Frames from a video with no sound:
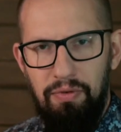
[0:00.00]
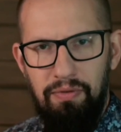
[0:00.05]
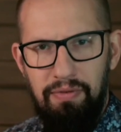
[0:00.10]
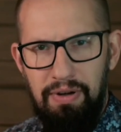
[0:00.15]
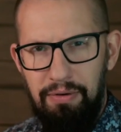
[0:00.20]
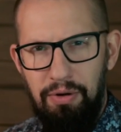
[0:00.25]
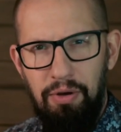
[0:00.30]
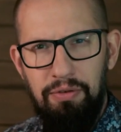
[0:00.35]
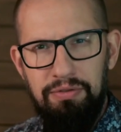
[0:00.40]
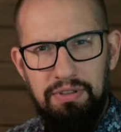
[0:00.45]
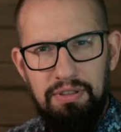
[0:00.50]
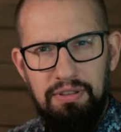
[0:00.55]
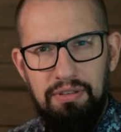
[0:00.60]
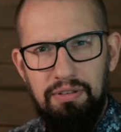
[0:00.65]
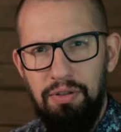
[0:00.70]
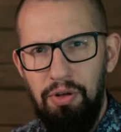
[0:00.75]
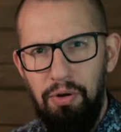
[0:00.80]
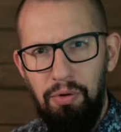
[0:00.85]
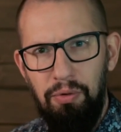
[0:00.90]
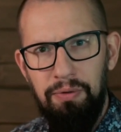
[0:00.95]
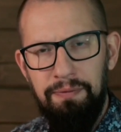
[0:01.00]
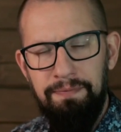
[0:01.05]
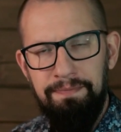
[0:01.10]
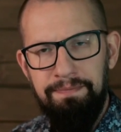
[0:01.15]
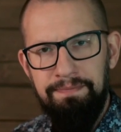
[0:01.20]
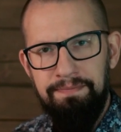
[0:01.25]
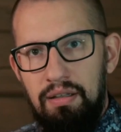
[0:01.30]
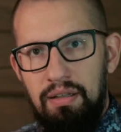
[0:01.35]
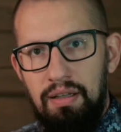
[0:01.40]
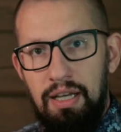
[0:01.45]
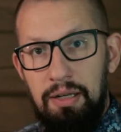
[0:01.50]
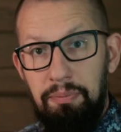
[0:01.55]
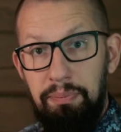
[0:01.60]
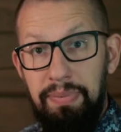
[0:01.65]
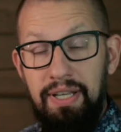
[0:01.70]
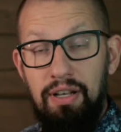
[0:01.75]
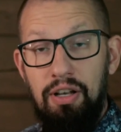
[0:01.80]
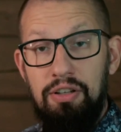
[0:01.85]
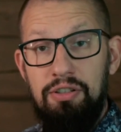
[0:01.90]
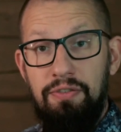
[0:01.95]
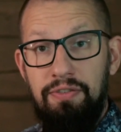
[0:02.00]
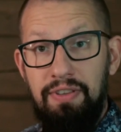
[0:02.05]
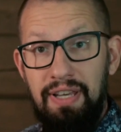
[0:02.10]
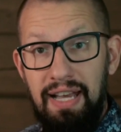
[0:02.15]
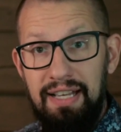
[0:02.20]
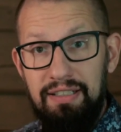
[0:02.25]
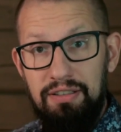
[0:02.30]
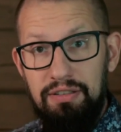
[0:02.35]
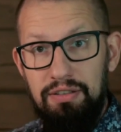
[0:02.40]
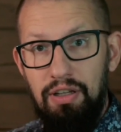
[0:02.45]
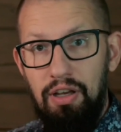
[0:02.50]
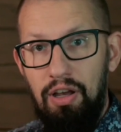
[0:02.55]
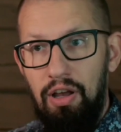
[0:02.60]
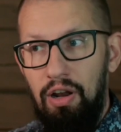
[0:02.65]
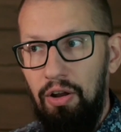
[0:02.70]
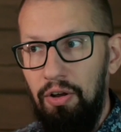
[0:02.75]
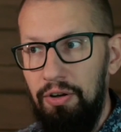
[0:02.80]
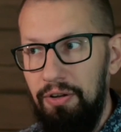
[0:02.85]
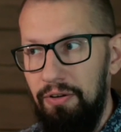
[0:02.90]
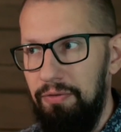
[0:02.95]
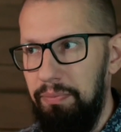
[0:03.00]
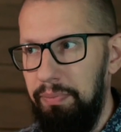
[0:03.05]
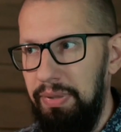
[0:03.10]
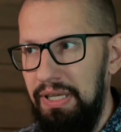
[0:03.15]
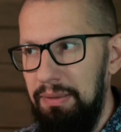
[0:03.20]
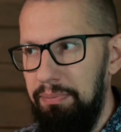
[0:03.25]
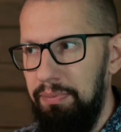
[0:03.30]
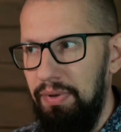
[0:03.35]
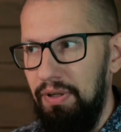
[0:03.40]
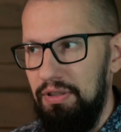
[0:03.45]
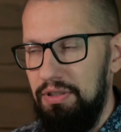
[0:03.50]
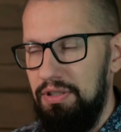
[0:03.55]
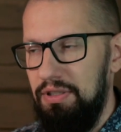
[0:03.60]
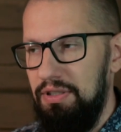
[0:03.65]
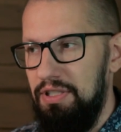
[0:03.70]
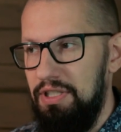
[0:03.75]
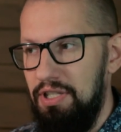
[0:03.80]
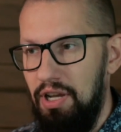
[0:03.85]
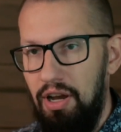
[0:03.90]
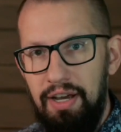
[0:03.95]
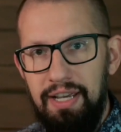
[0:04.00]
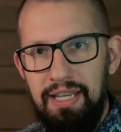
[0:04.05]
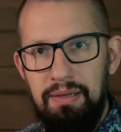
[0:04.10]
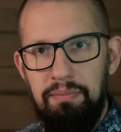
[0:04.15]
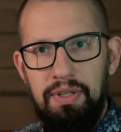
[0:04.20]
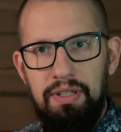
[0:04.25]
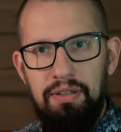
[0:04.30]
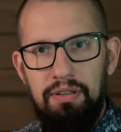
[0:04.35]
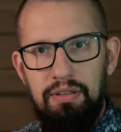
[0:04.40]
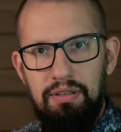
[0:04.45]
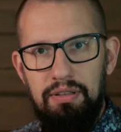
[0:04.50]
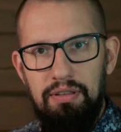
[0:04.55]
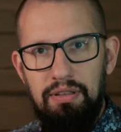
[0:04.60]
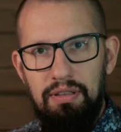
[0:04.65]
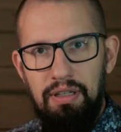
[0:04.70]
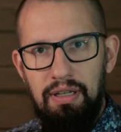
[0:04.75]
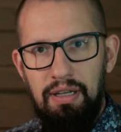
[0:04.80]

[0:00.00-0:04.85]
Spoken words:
Very often, no. And because of that, a lot of people's time and